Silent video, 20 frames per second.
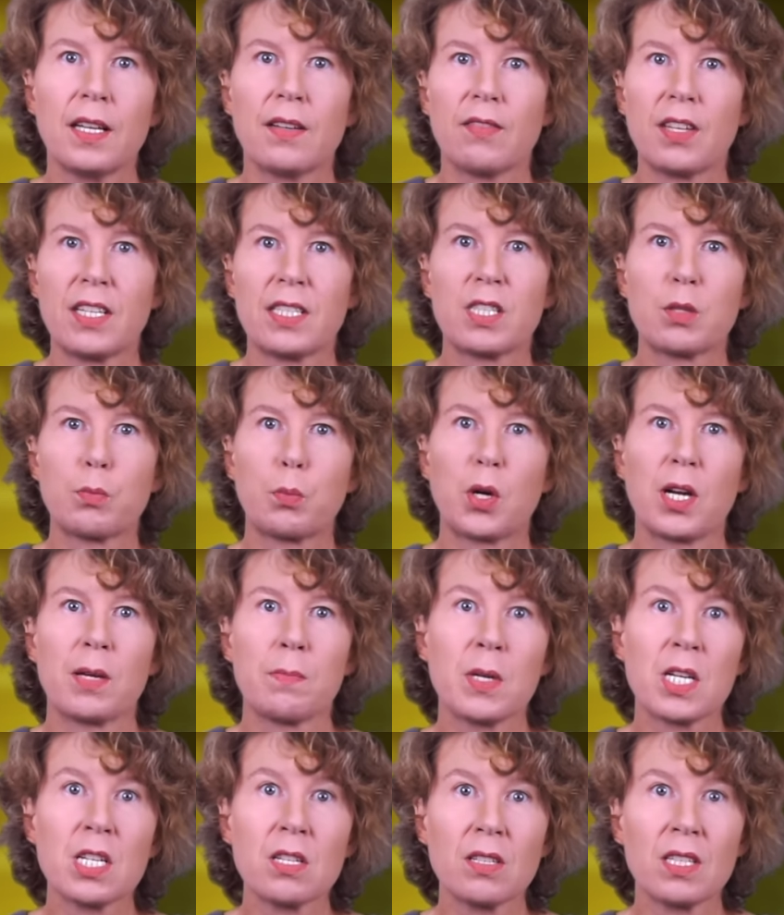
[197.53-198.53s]
That's
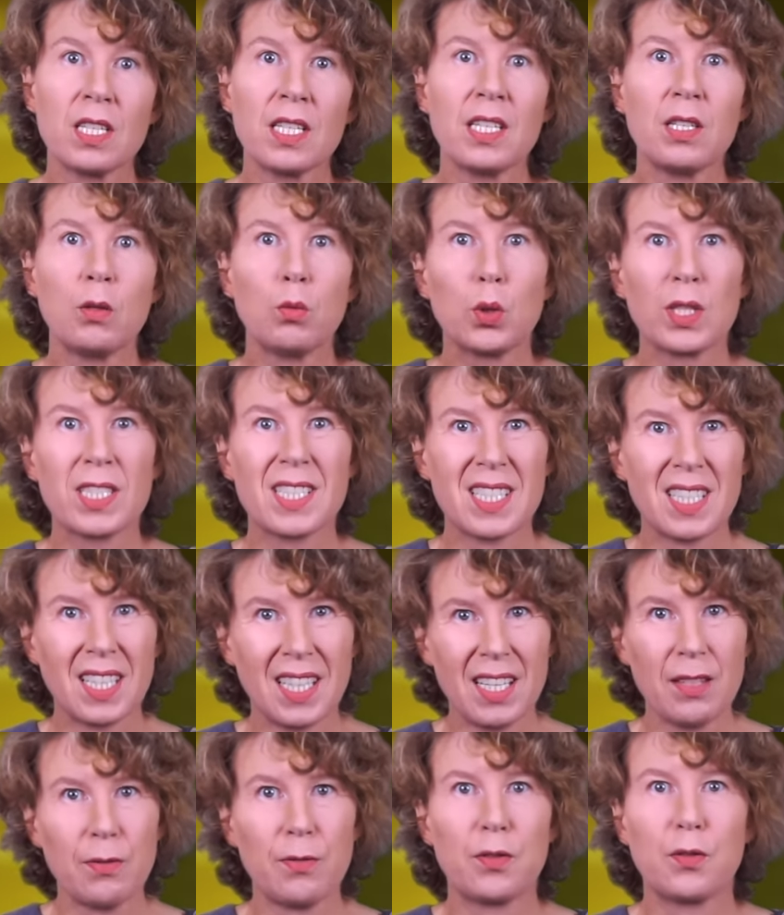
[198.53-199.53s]
primarily what's
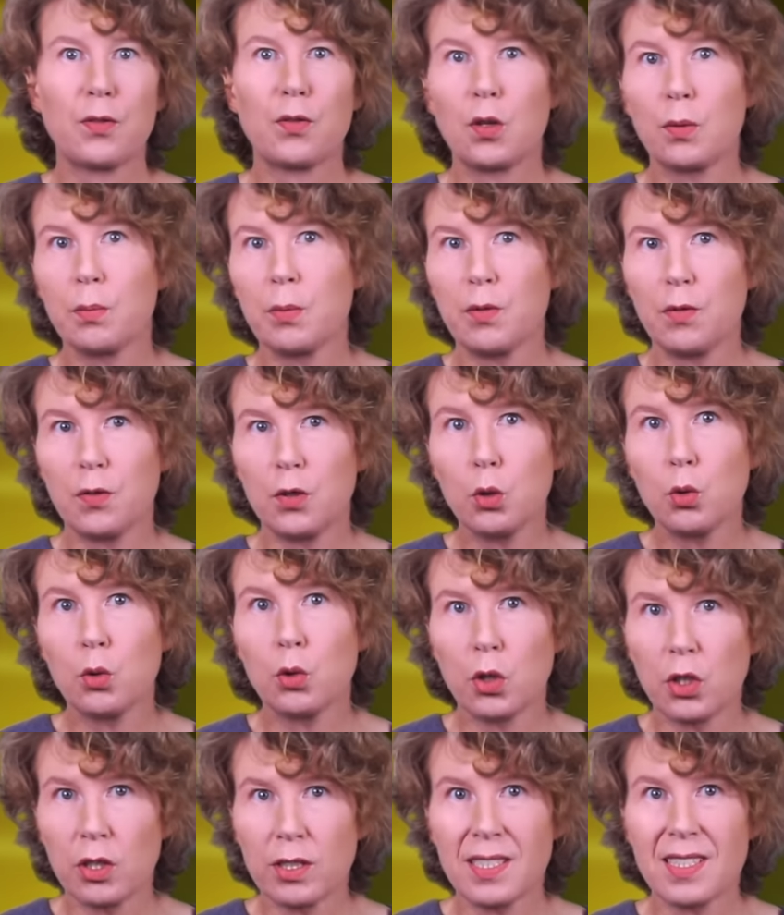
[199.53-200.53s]
left from the fuel
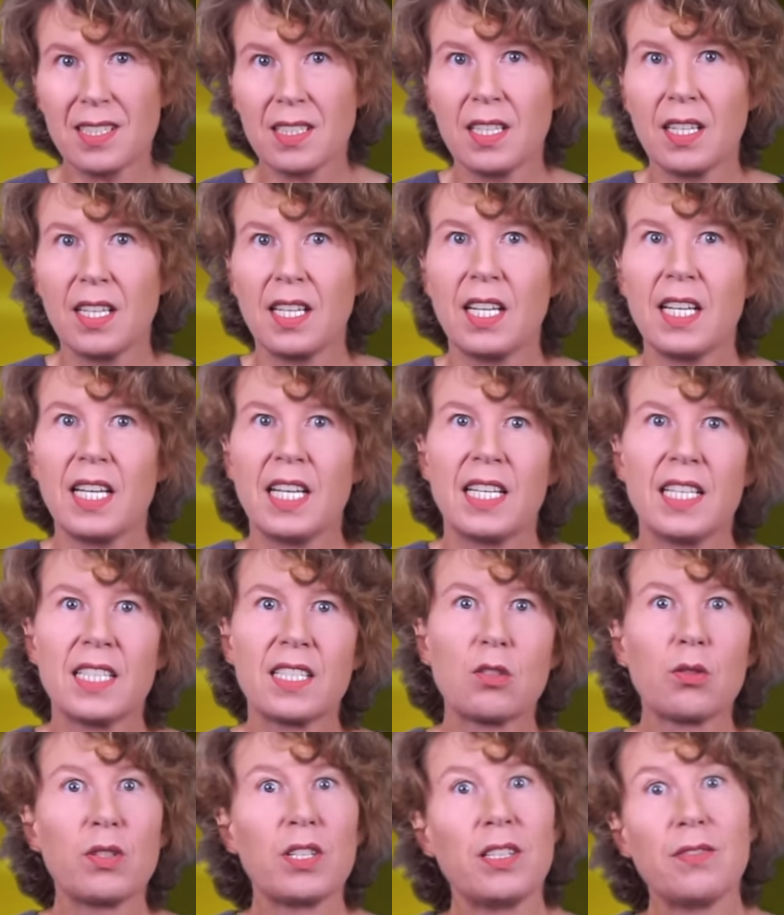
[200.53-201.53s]
rods.
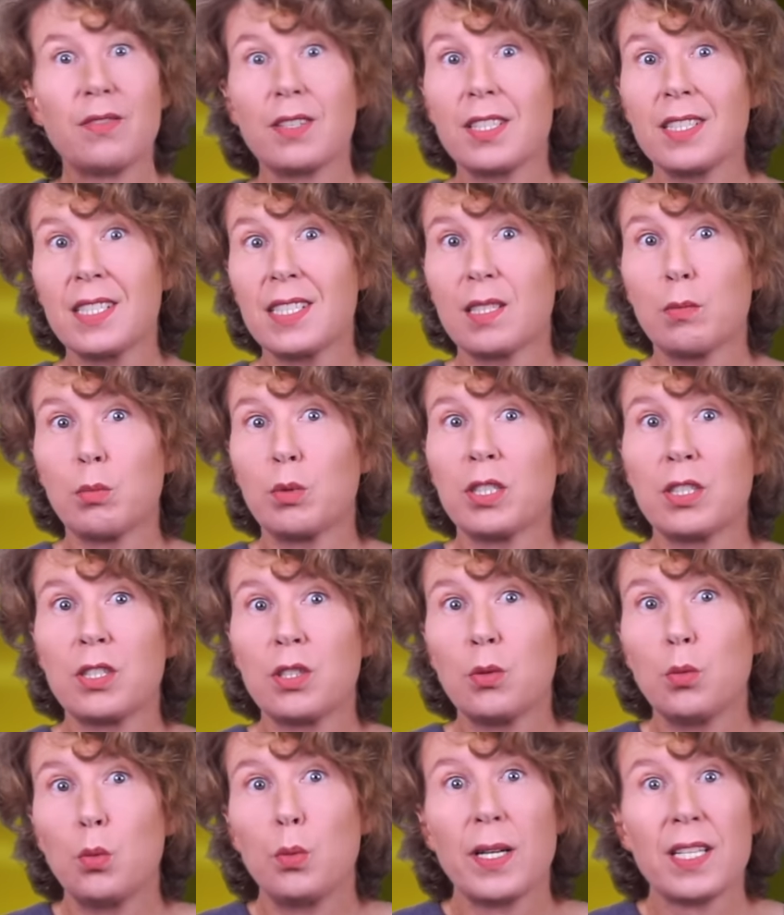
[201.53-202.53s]
It's really very similar
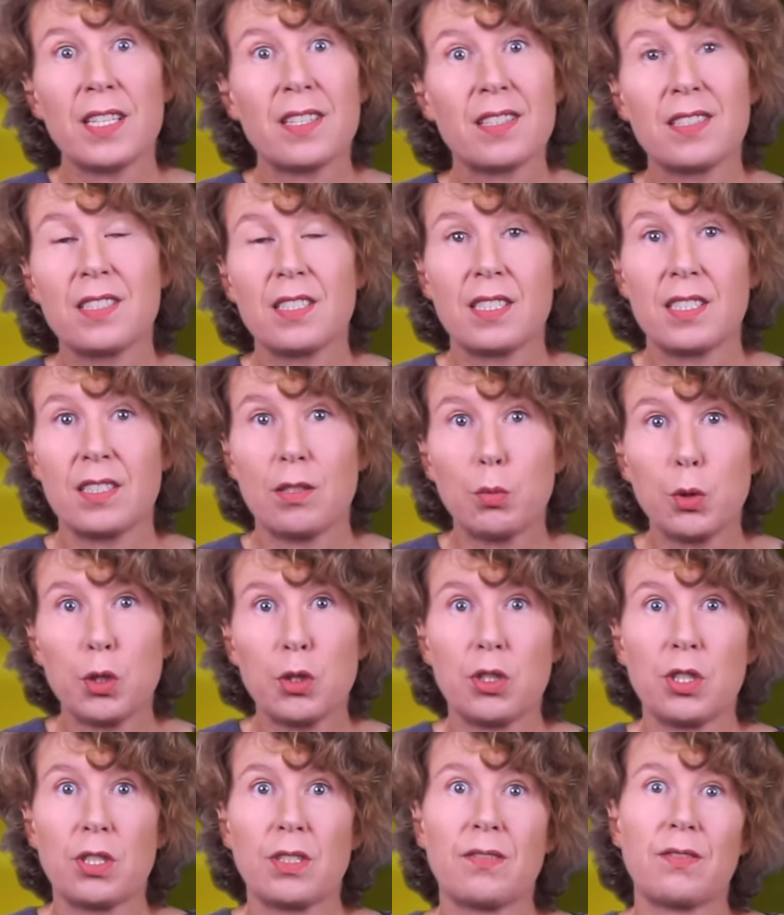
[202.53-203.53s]
to wealth
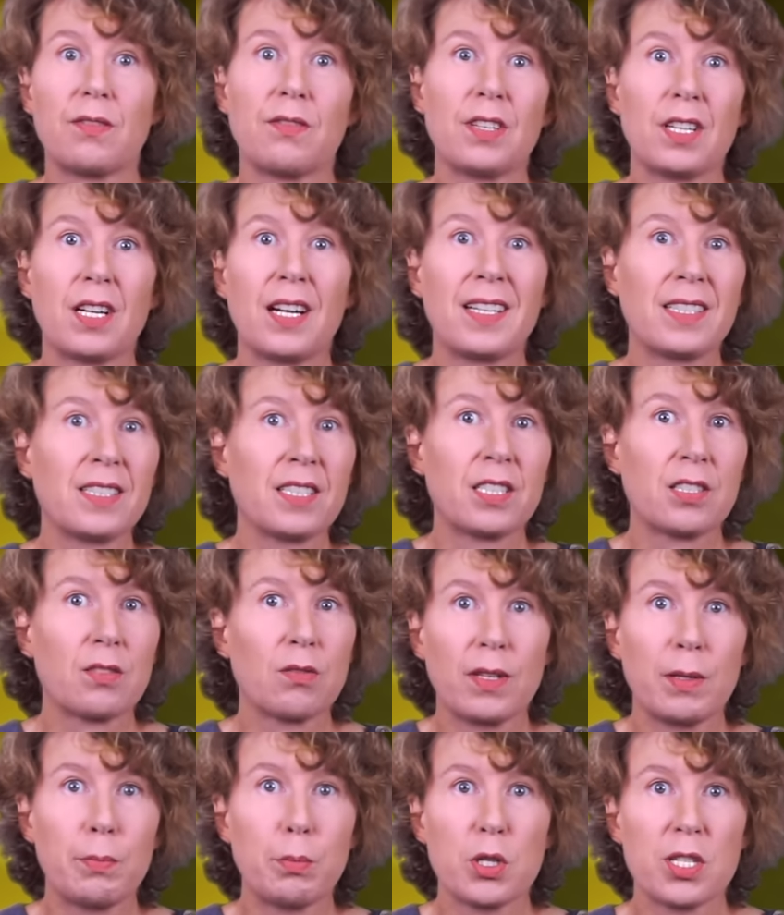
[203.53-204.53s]
distribution. The highest
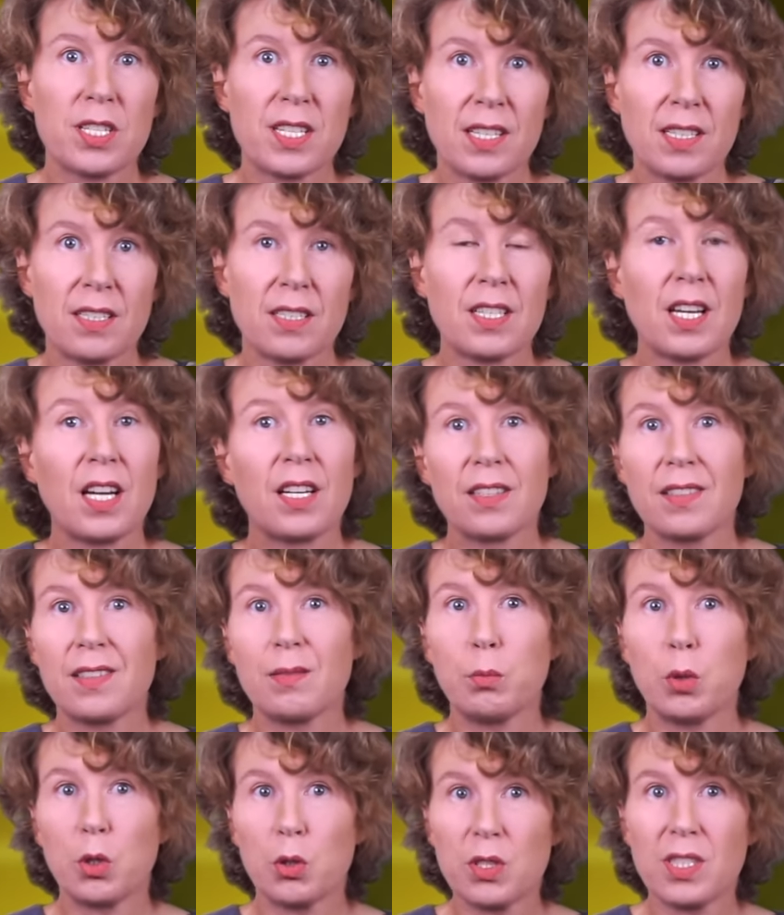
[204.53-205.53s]
3% are the
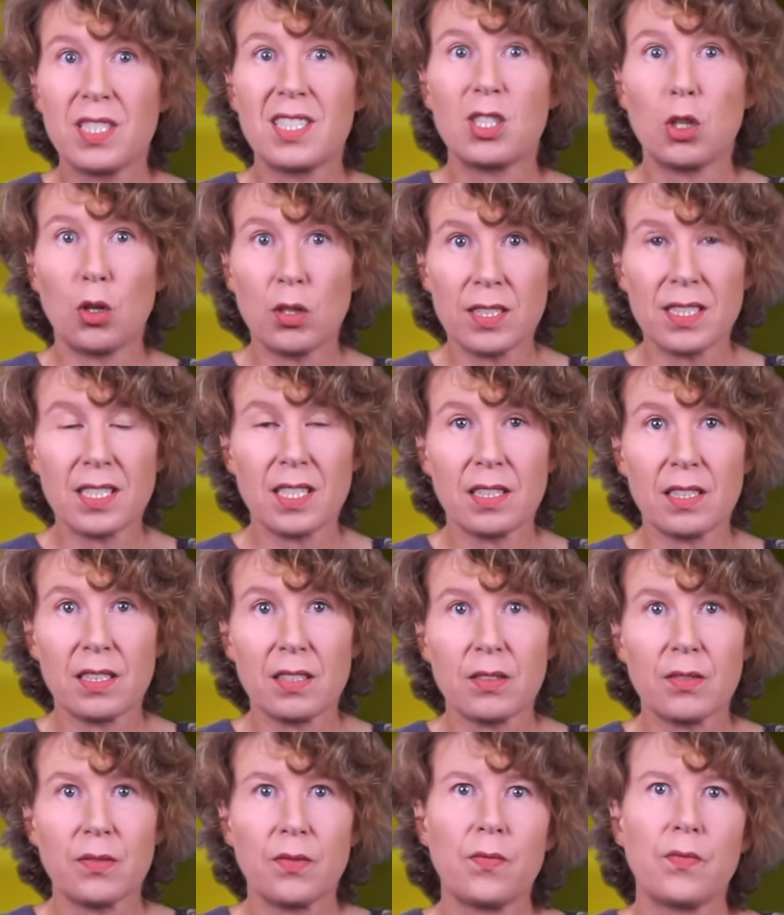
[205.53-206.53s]
most toxic.